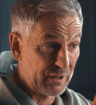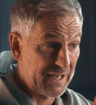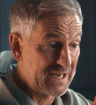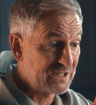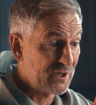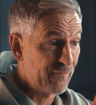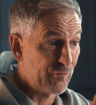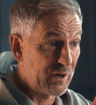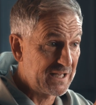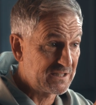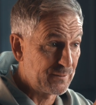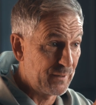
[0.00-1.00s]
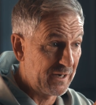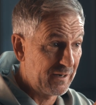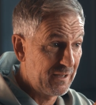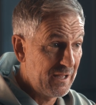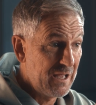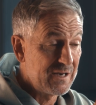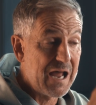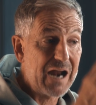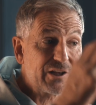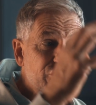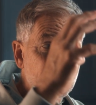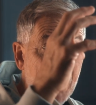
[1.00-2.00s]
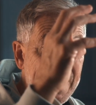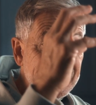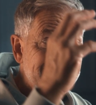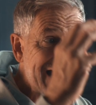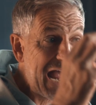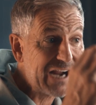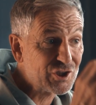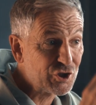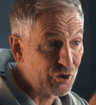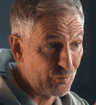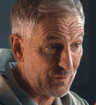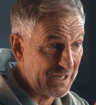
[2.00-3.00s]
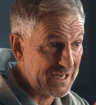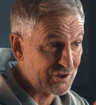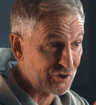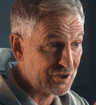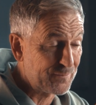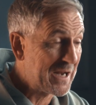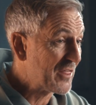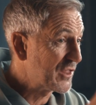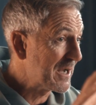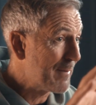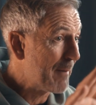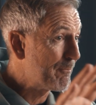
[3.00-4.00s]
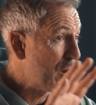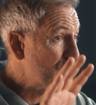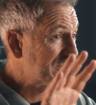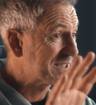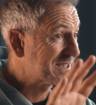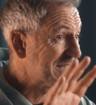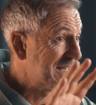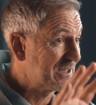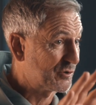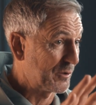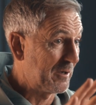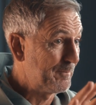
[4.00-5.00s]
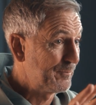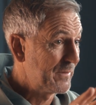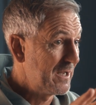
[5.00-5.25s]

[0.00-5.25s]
place for an intimate, not a transactional relationship. Now, think about Moses and Israel.